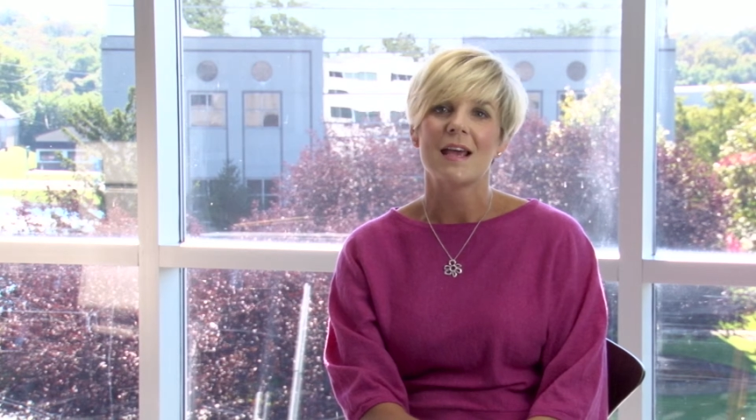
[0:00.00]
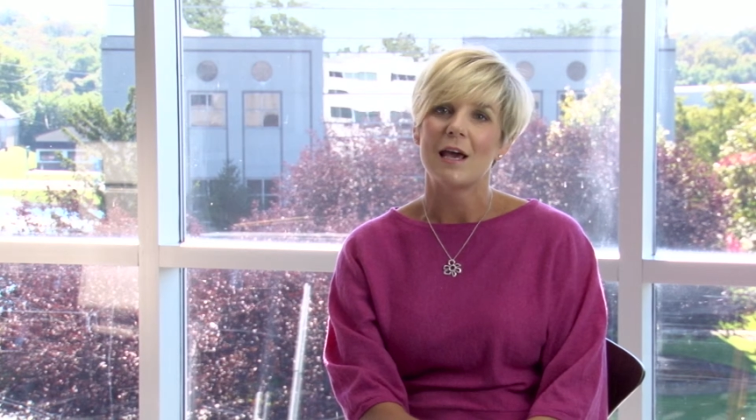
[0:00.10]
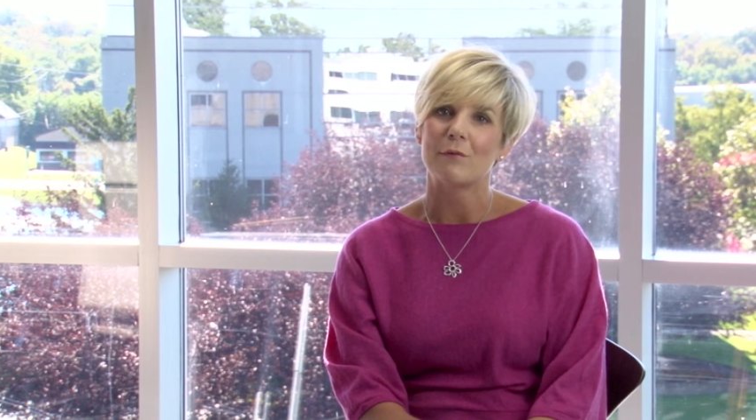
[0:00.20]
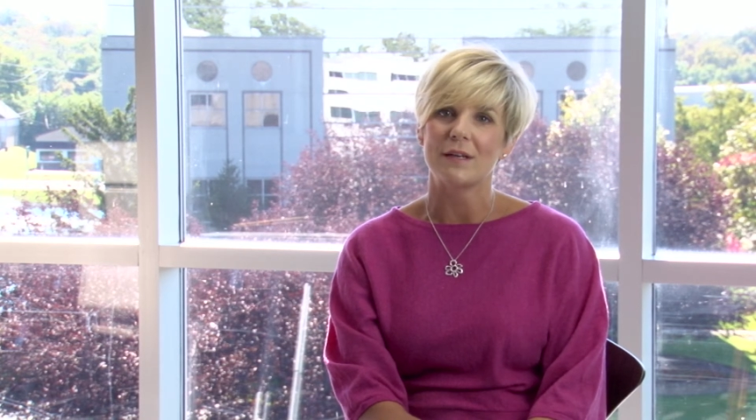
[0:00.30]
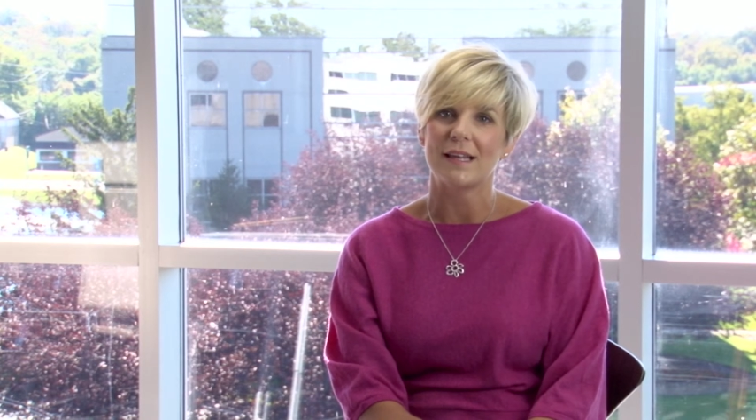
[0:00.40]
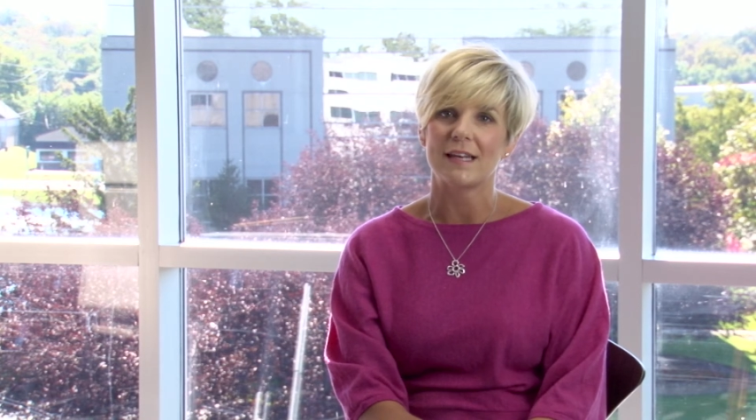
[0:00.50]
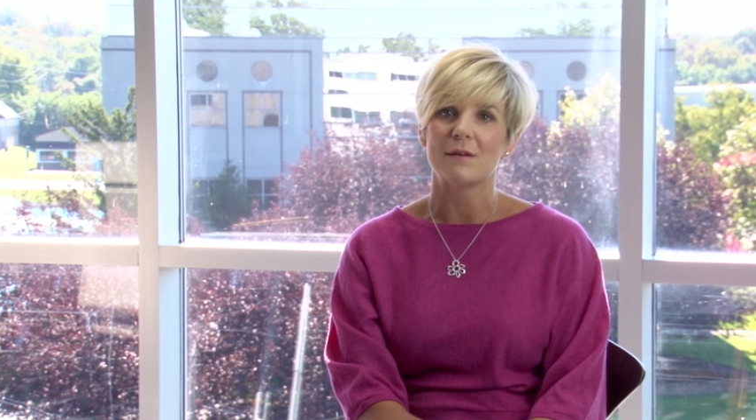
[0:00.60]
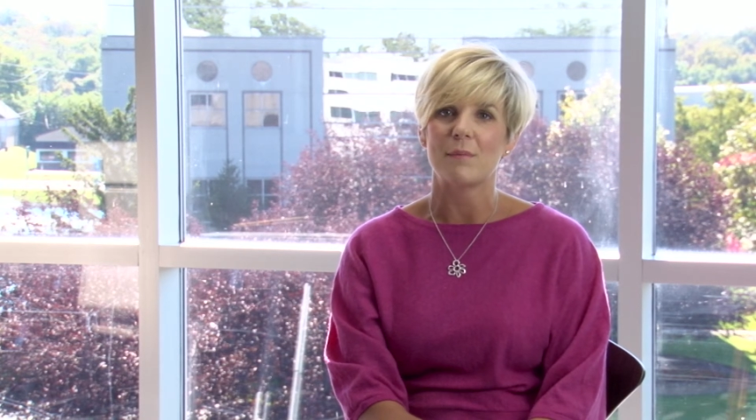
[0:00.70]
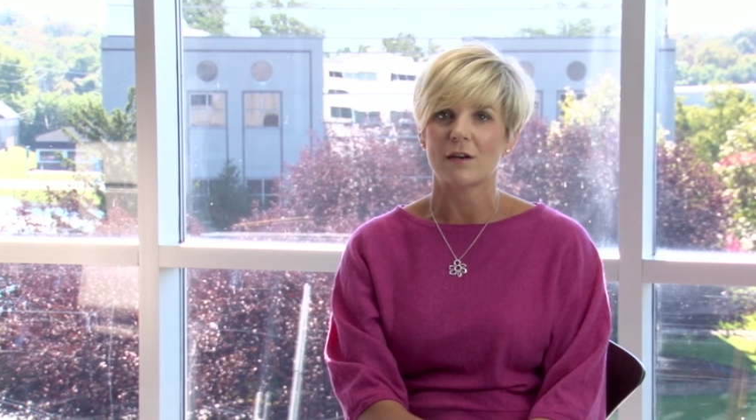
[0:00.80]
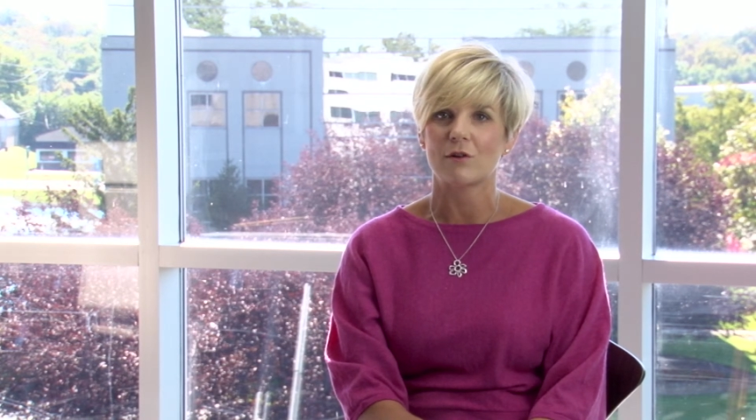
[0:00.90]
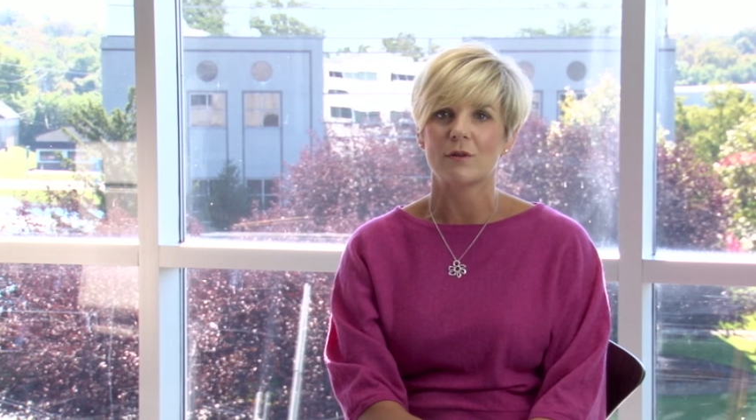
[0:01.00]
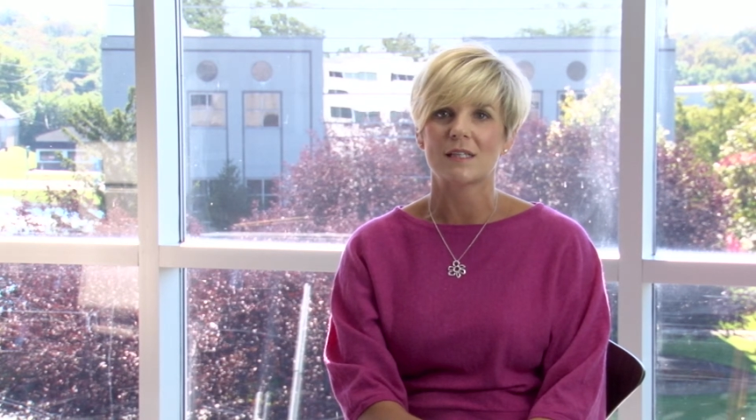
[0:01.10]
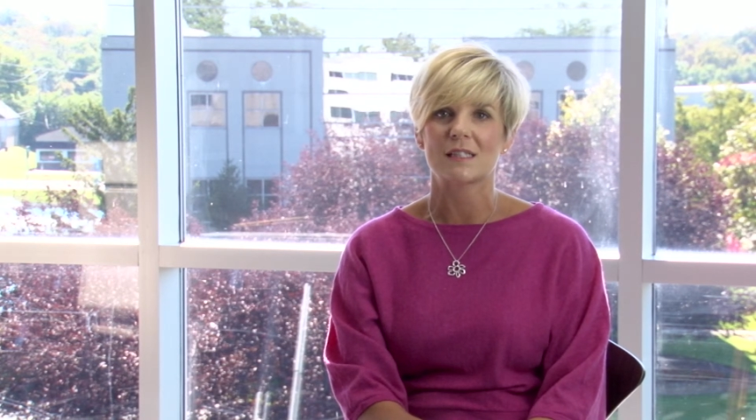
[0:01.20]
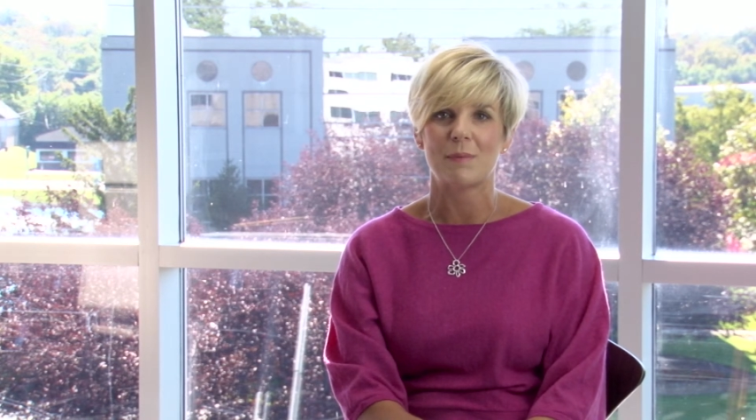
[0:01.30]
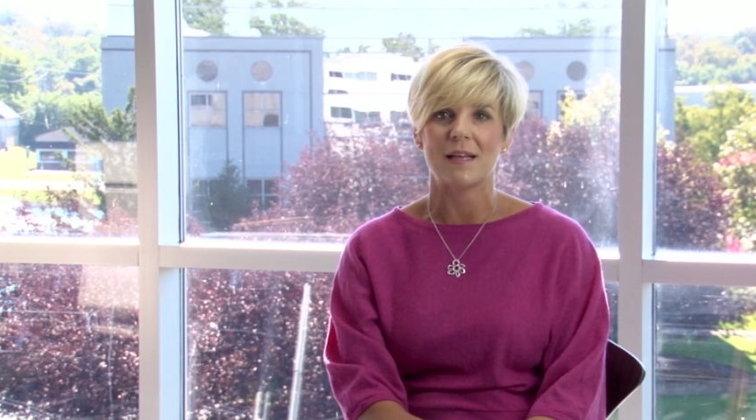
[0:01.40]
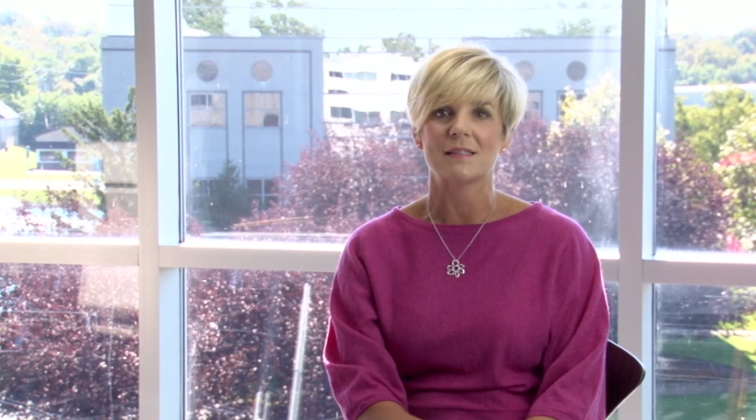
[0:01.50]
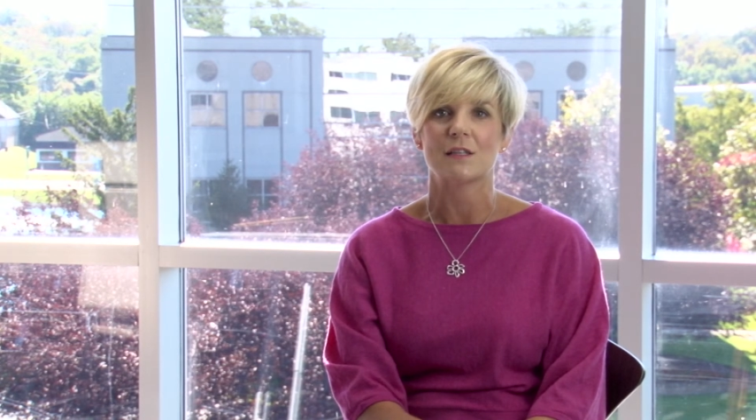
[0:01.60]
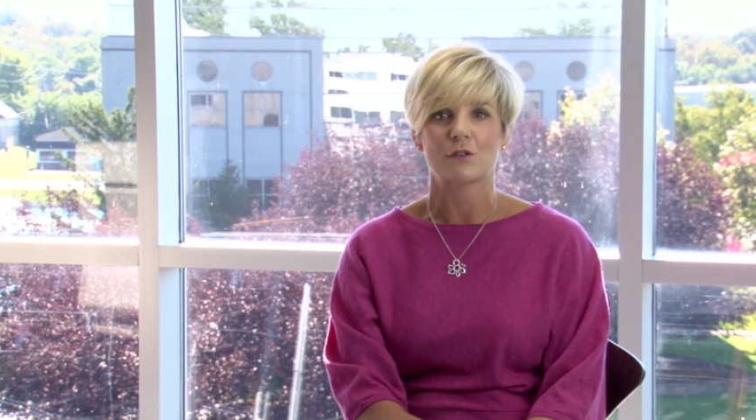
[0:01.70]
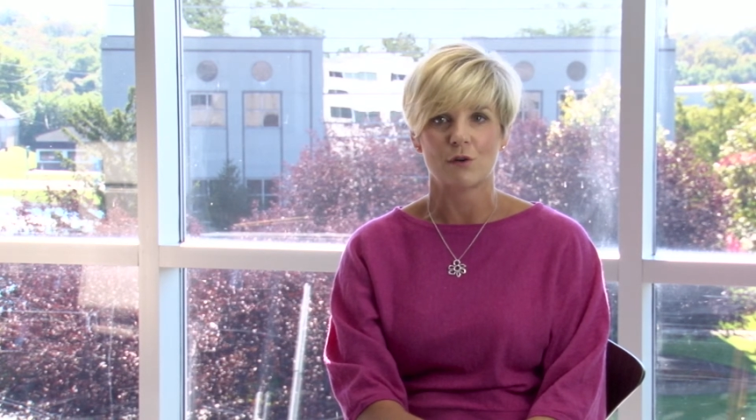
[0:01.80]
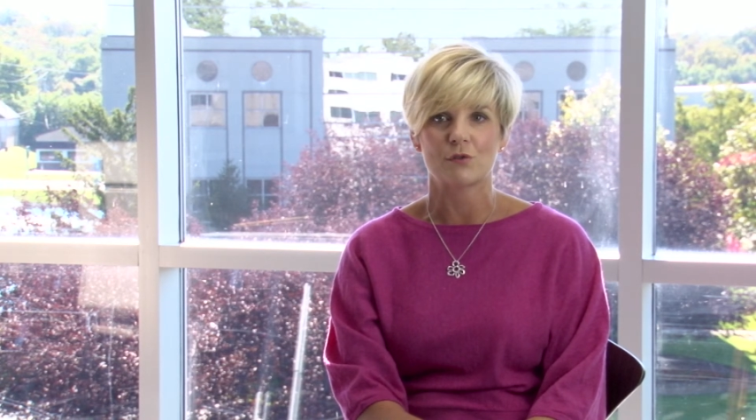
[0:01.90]
and related medical expense
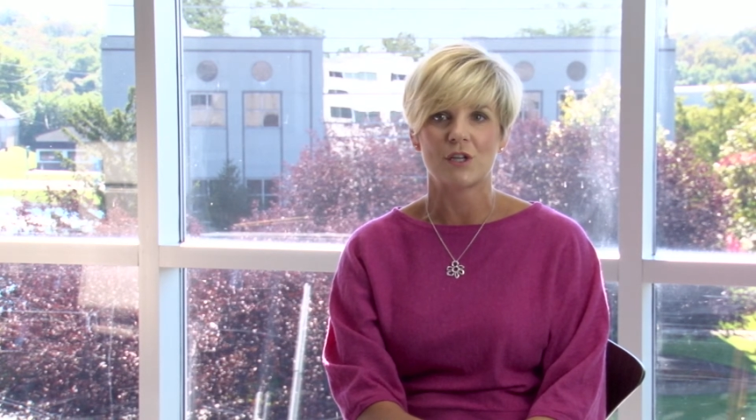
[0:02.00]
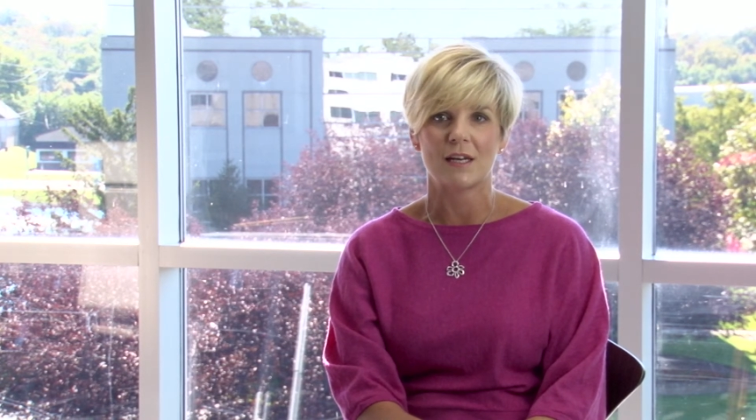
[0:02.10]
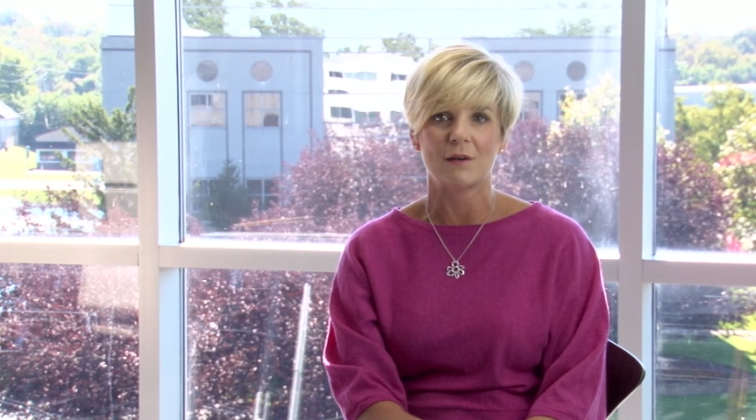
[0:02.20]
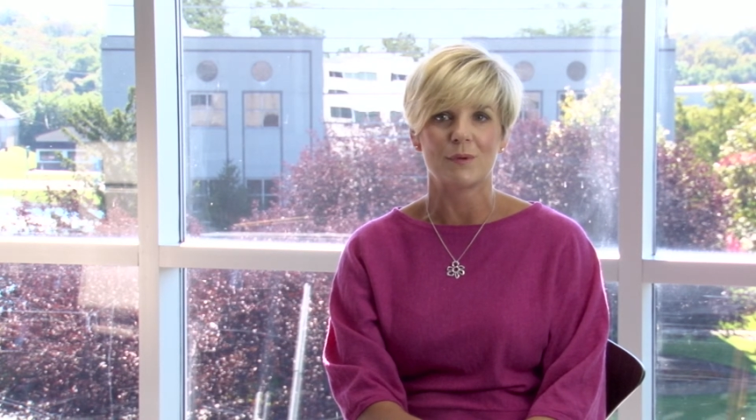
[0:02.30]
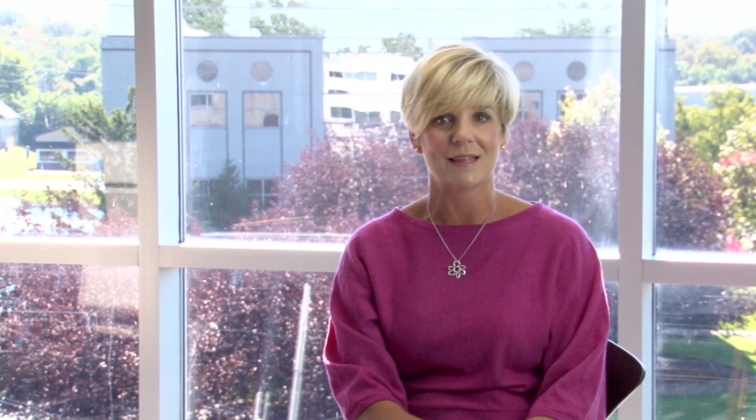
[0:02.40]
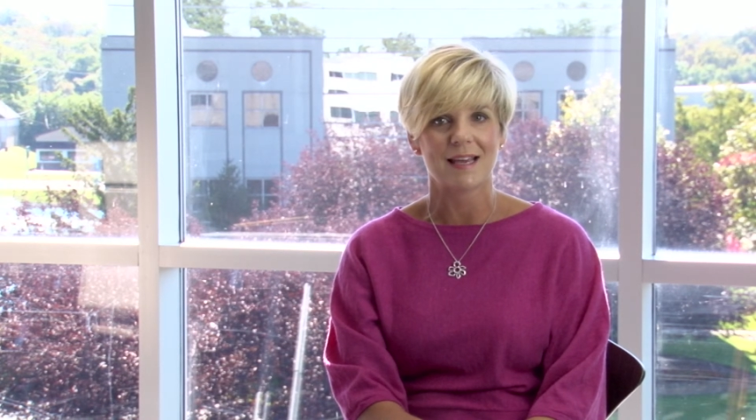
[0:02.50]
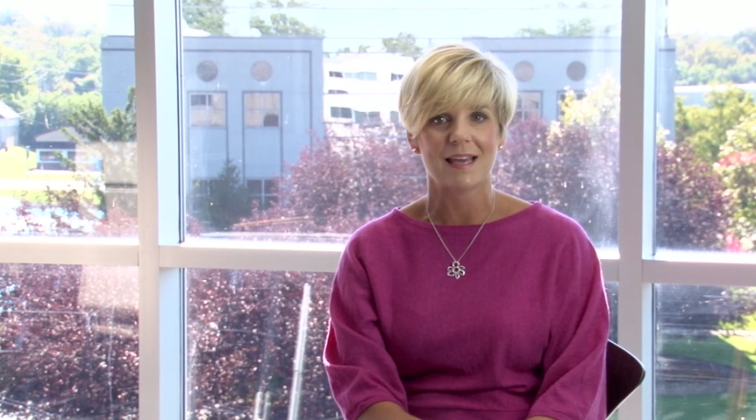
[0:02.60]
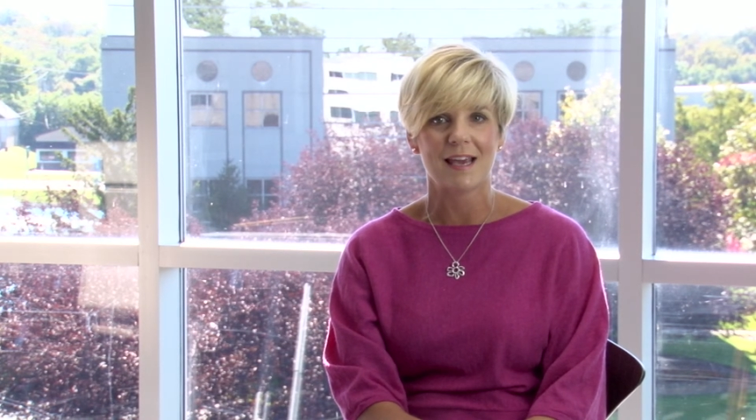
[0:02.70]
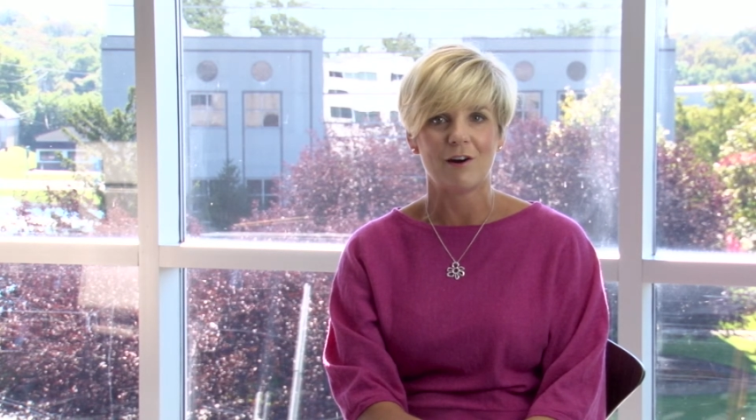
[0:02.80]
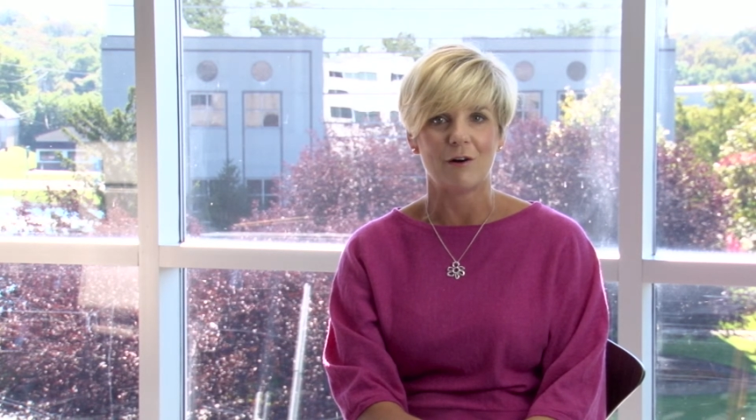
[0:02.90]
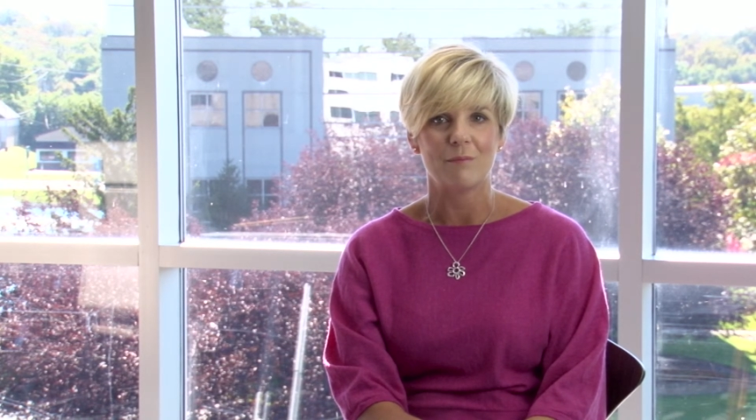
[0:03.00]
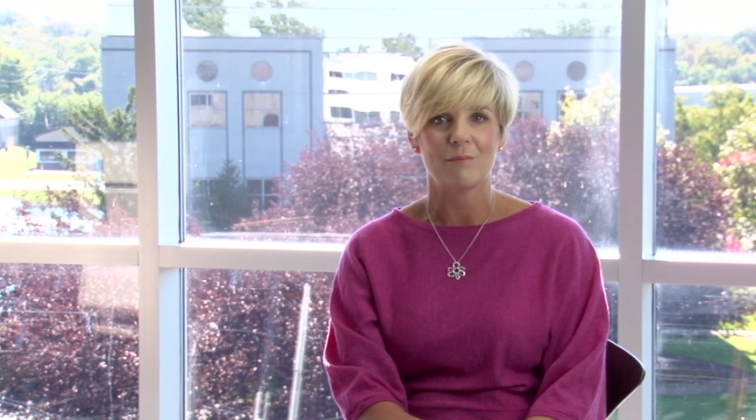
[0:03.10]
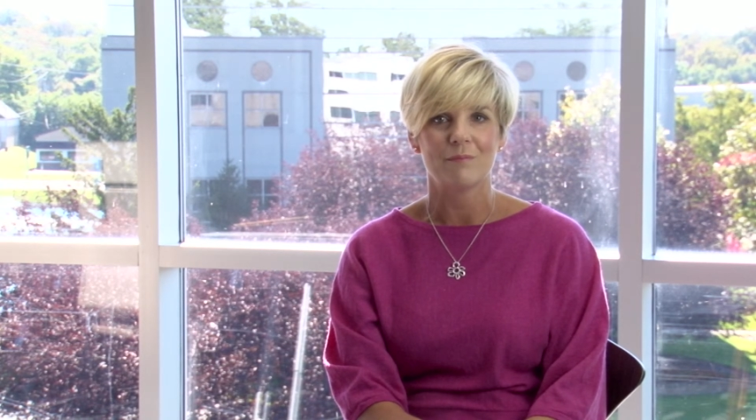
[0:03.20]
associated with that care.